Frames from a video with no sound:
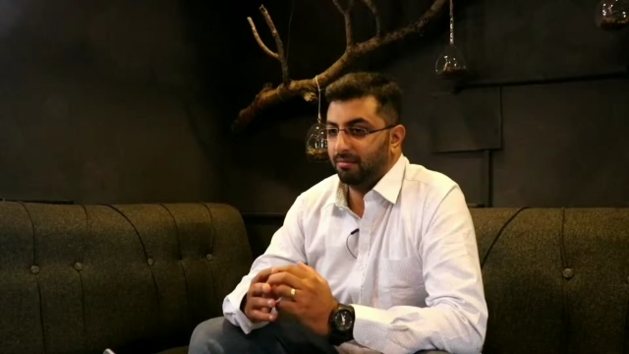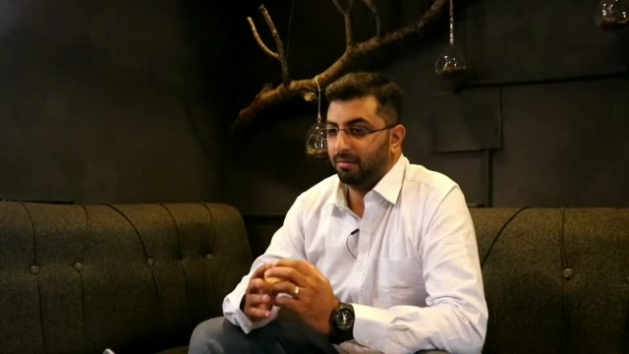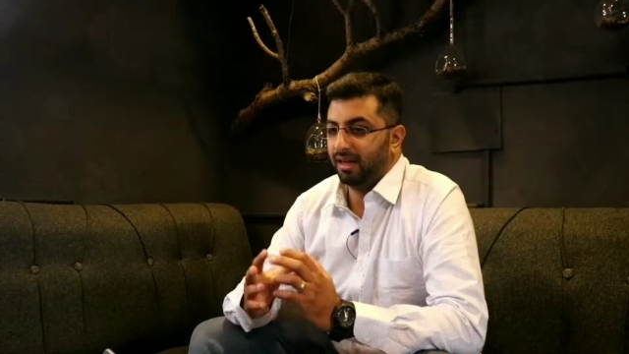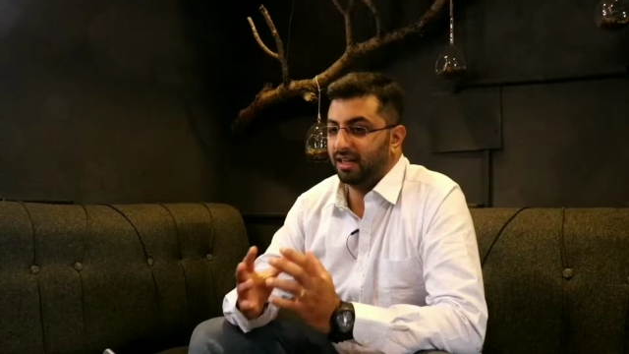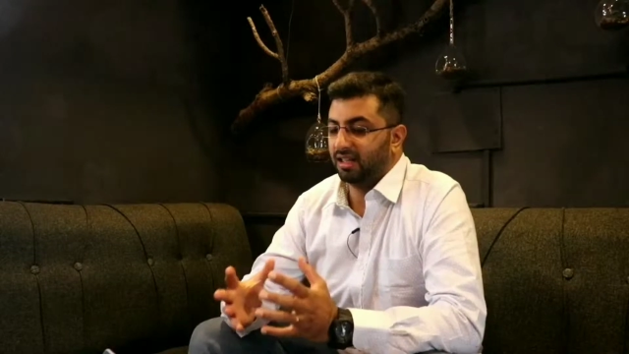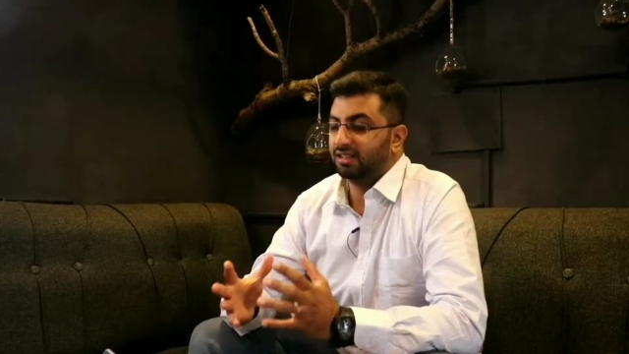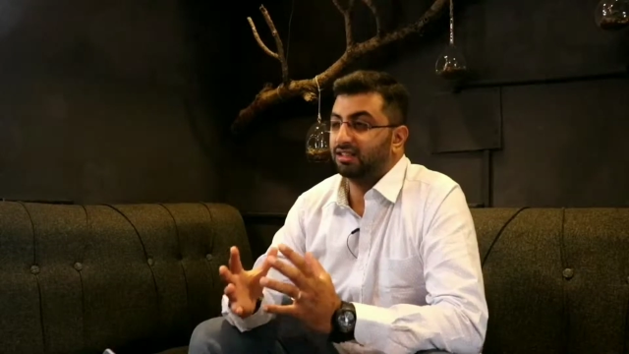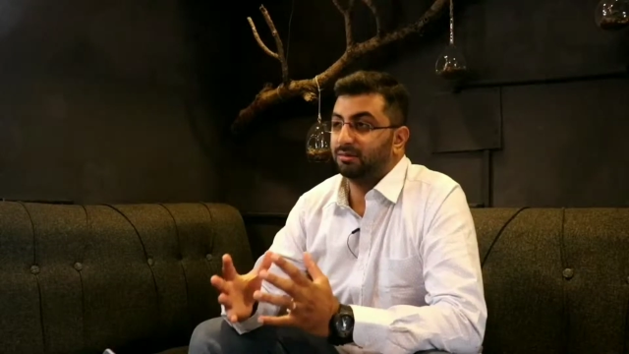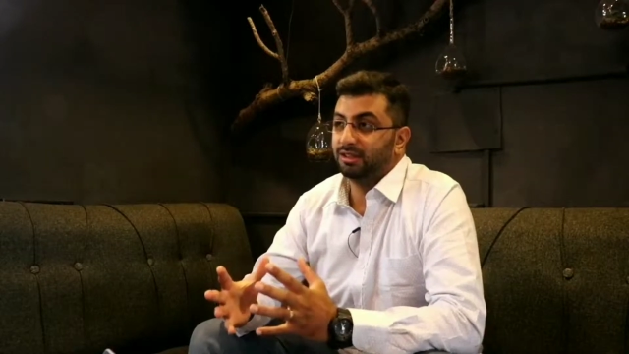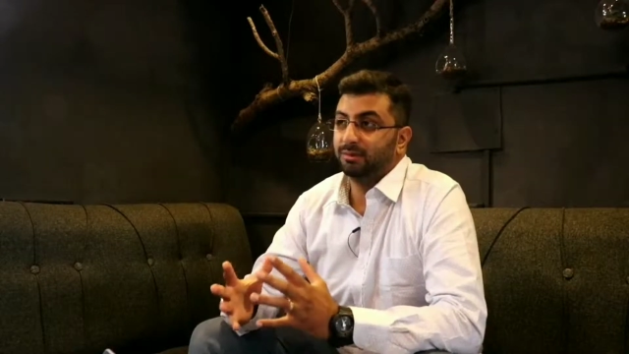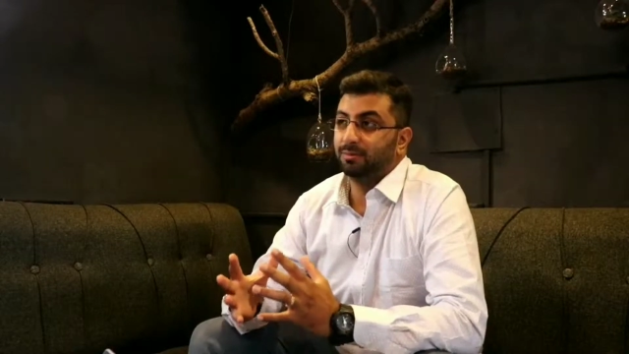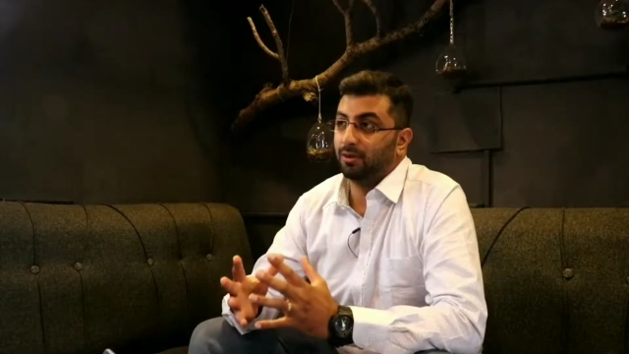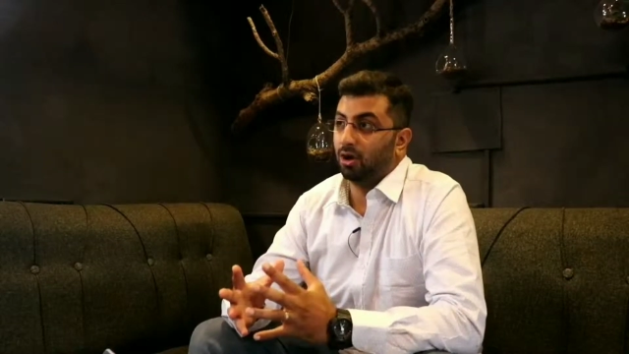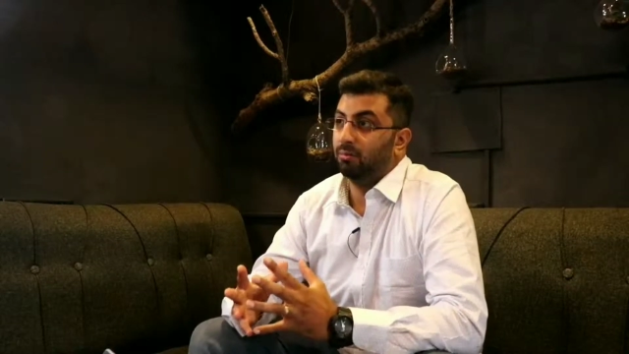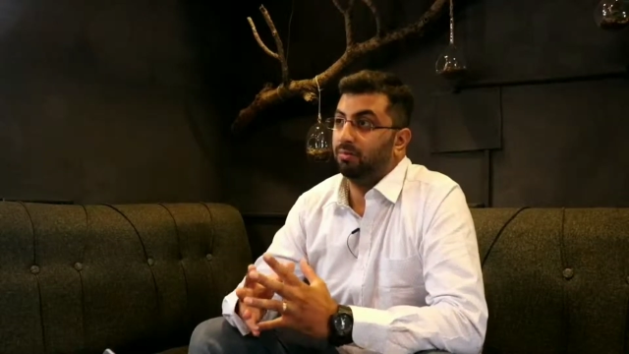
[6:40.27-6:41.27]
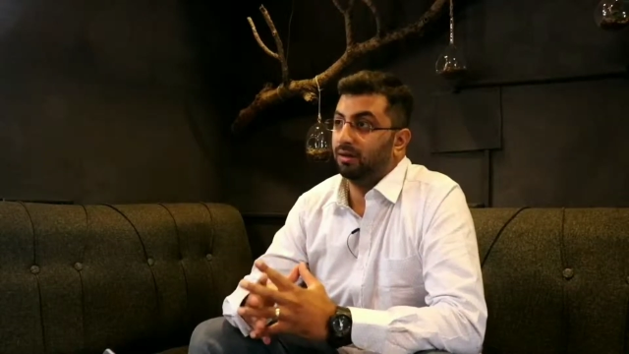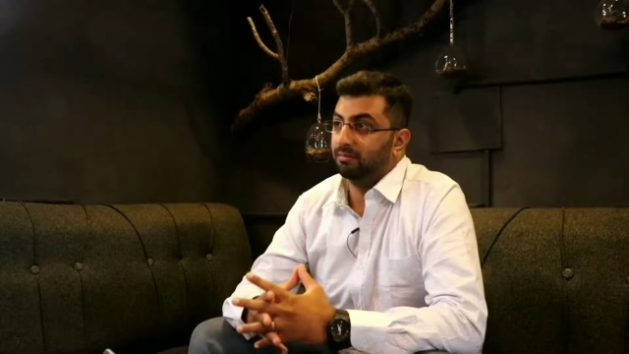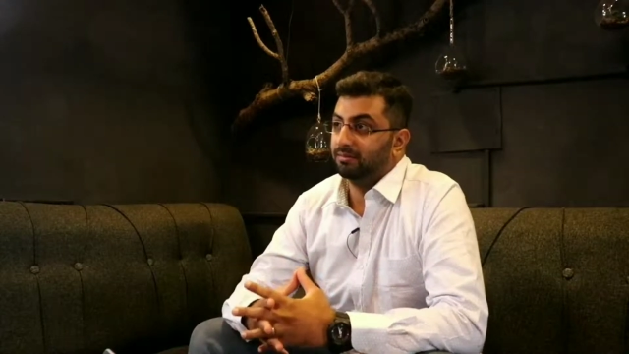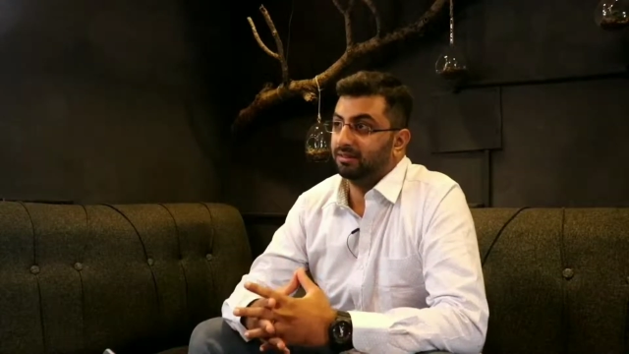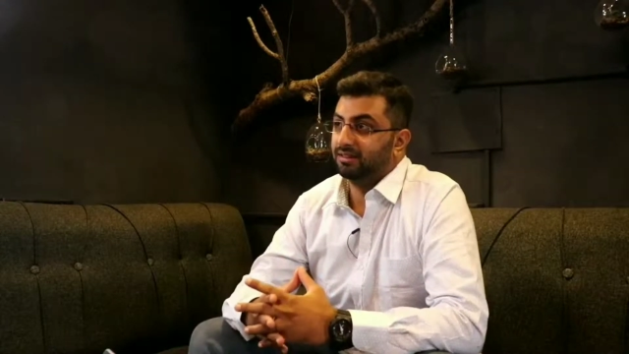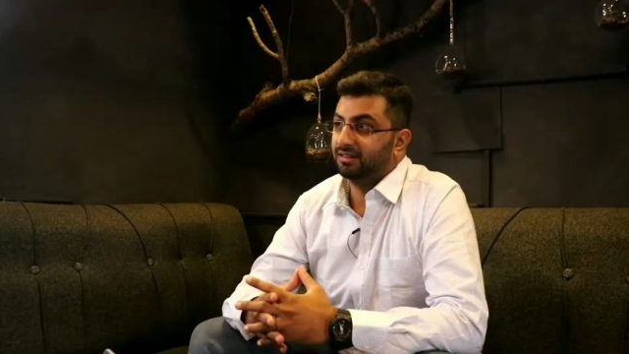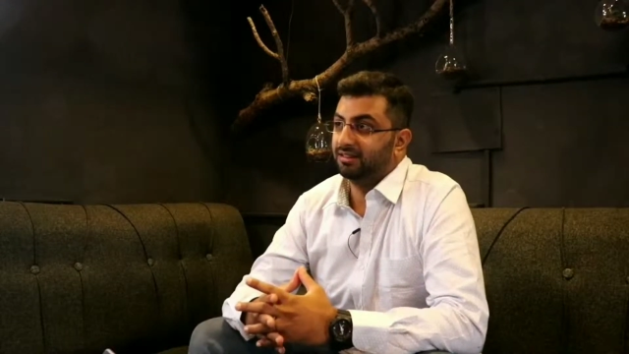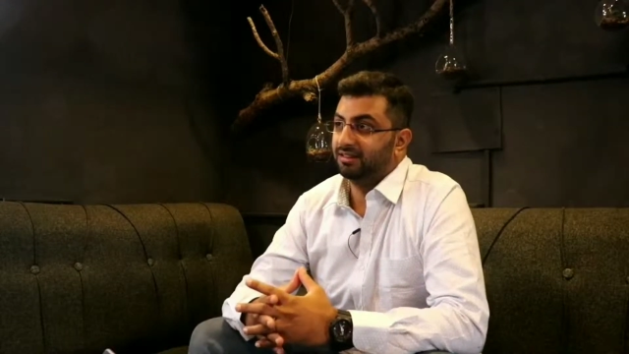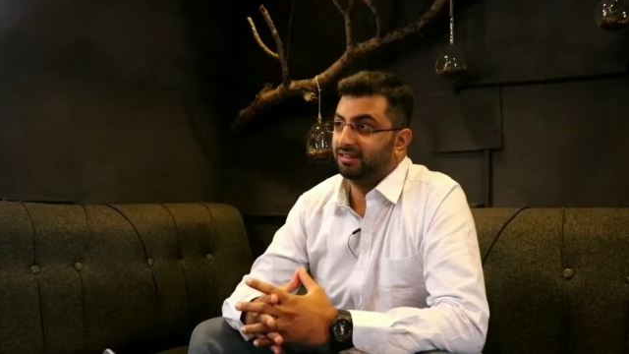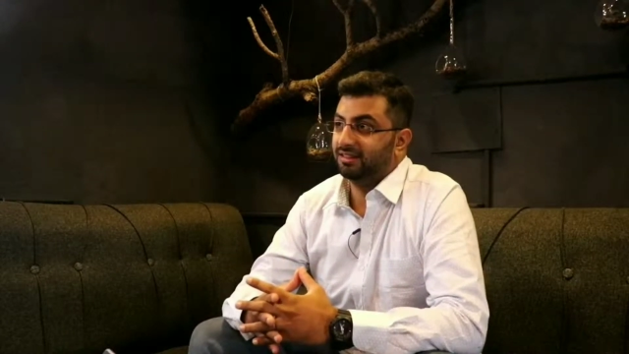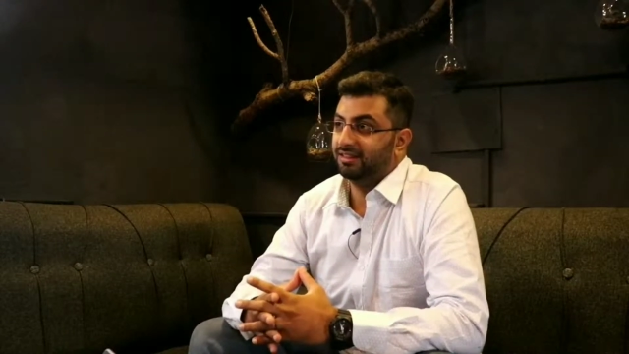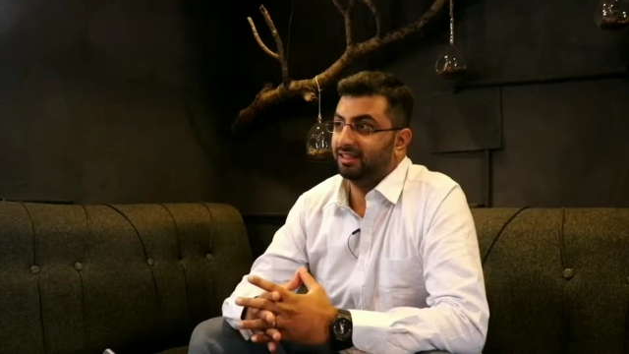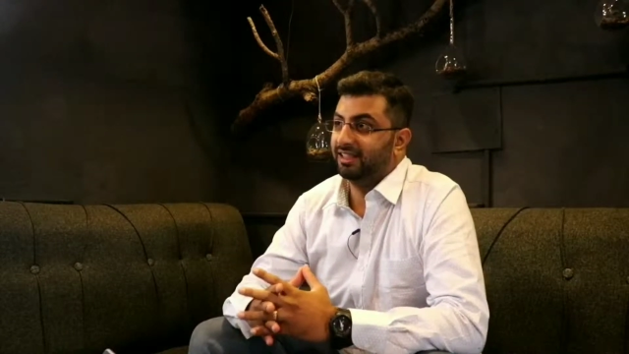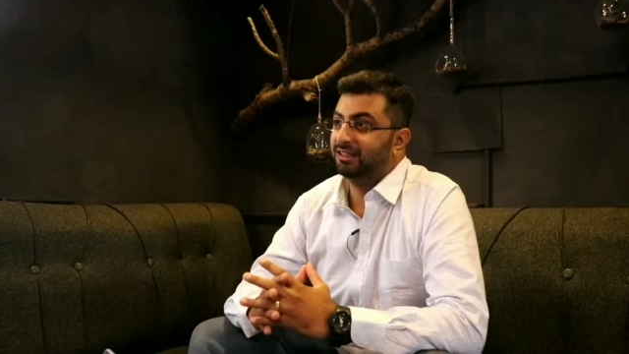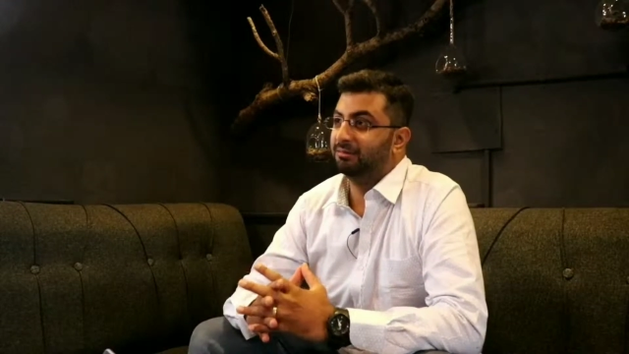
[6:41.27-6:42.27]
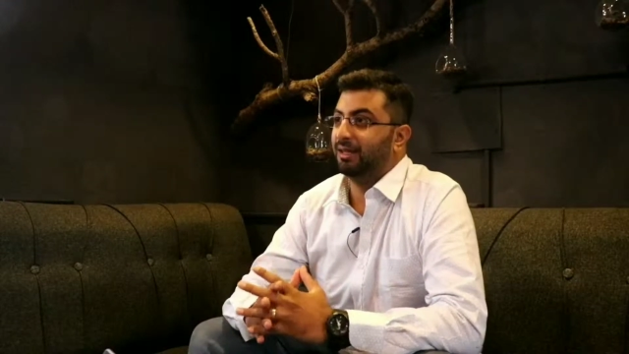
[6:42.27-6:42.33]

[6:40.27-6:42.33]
My customers' problems is